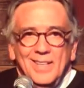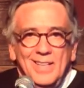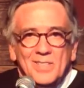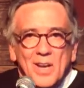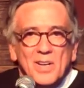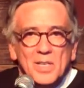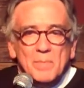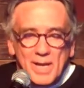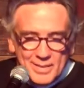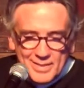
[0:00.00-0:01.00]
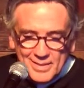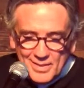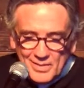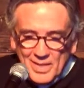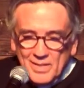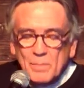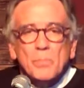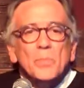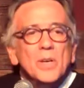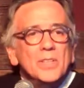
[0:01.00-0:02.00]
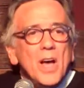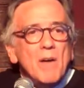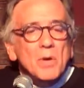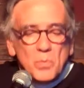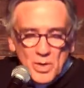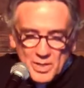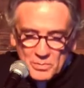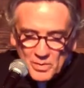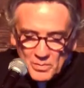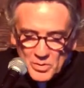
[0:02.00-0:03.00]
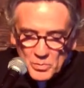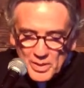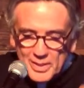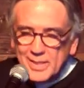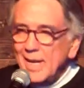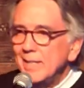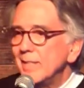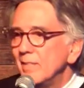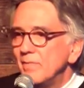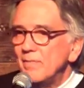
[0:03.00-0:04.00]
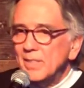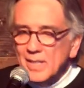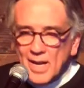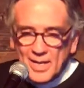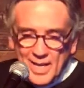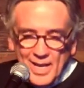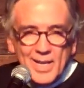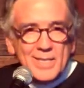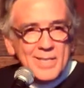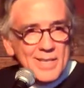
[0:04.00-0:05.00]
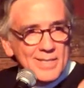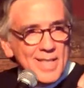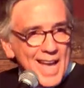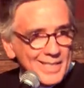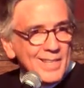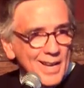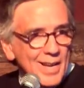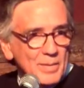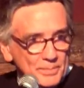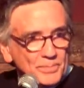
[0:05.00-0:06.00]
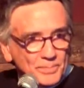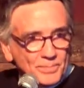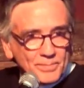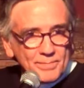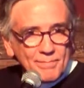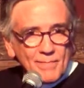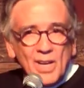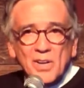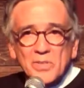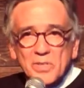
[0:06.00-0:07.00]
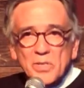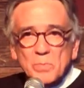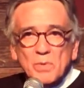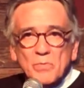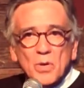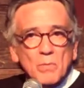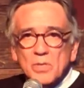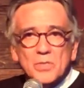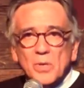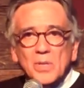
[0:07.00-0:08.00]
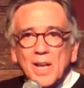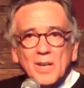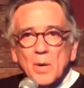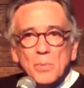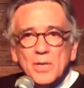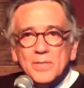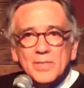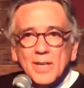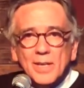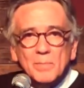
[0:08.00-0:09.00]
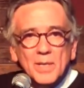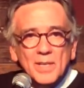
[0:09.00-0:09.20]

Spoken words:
he's talking about, the novel was written in 1859. He says that time, 100 years before, was so like our present time.